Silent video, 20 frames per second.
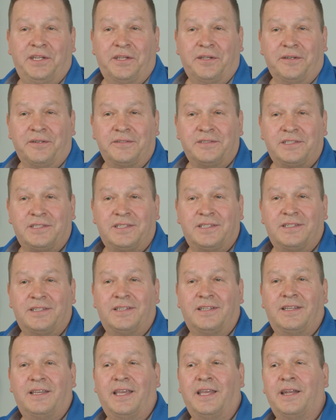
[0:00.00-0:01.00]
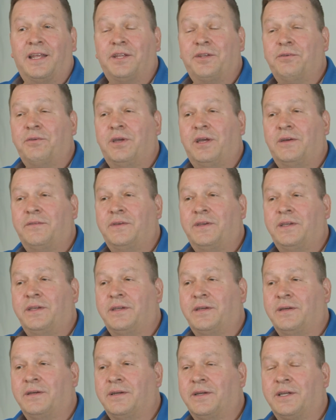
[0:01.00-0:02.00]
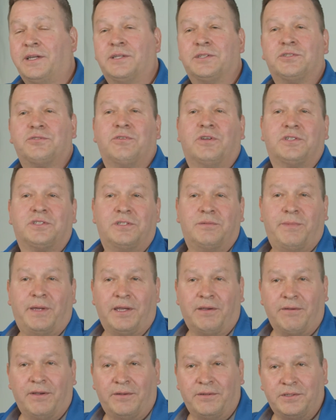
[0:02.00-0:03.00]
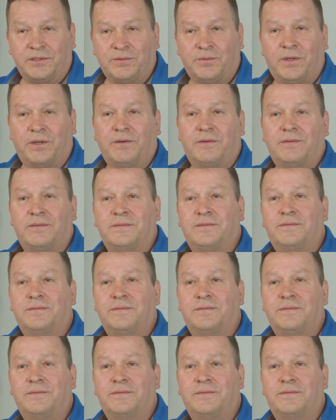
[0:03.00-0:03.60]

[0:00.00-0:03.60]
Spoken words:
years, and I do have a construction background as well.